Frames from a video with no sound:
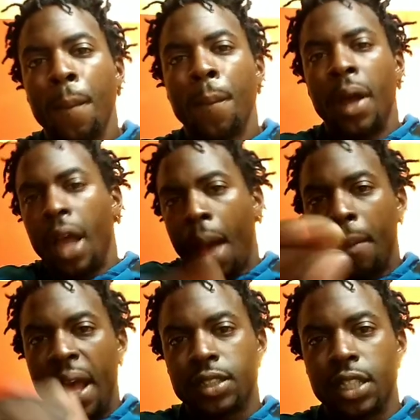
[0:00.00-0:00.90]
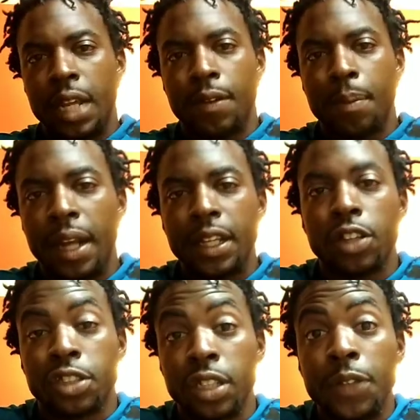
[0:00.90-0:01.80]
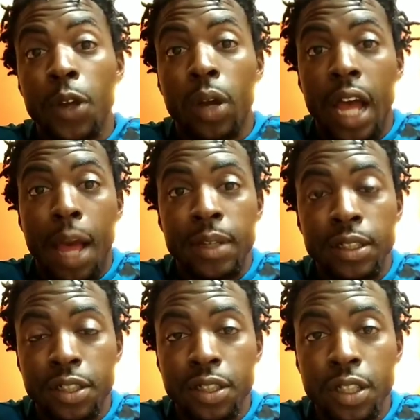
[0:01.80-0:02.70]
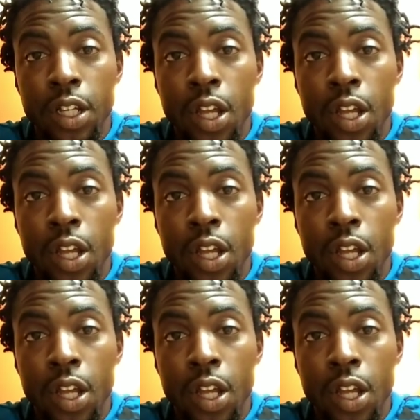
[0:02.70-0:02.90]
But I'm asking everybody else to leave your comments.